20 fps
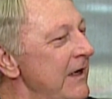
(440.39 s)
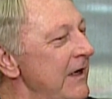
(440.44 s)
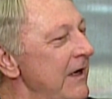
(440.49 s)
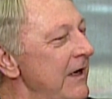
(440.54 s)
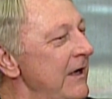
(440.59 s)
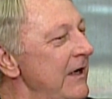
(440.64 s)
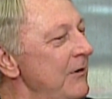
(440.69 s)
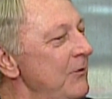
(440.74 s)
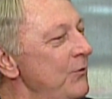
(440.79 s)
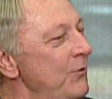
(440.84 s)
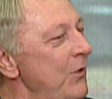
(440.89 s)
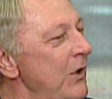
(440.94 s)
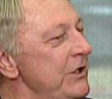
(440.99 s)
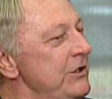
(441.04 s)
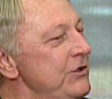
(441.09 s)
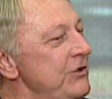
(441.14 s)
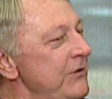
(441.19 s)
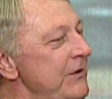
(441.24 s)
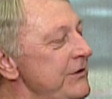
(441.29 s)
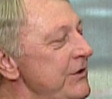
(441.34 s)

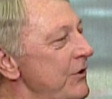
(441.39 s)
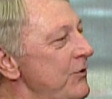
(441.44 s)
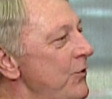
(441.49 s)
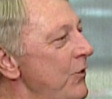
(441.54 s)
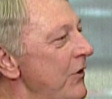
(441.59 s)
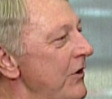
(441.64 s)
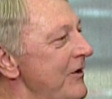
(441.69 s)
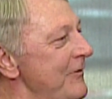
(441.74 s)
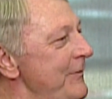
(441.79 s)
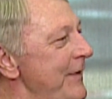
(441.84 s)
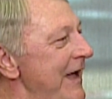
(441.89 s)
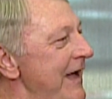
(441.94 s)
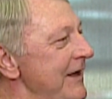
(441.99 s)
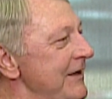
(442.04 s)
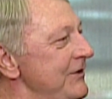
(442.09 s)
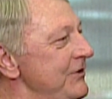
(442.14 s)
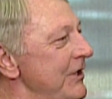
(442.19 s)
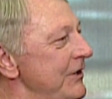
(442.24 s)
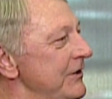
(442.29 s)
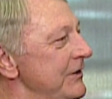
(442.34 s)
what you and the
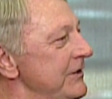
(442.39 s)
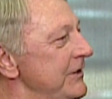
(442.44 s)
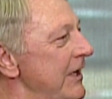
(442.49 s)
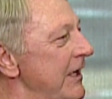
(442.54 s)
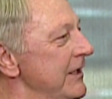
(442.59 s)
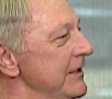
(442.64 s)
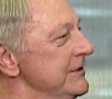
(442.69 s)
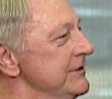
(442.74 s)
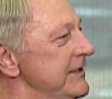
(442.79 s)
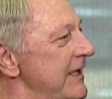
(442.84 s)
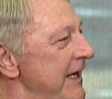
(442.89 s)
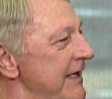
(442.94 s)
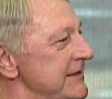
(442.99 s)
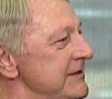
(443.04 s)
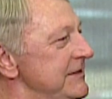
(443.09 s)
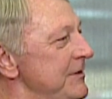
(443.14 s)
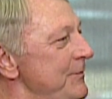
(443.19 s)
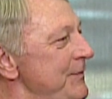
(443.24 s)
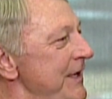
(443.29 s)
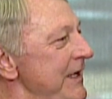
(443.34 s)
quarterback does
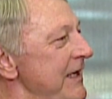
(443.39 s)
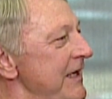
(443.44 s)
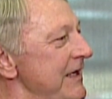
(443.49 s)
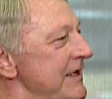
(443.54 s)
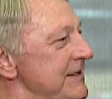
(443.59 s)
has to be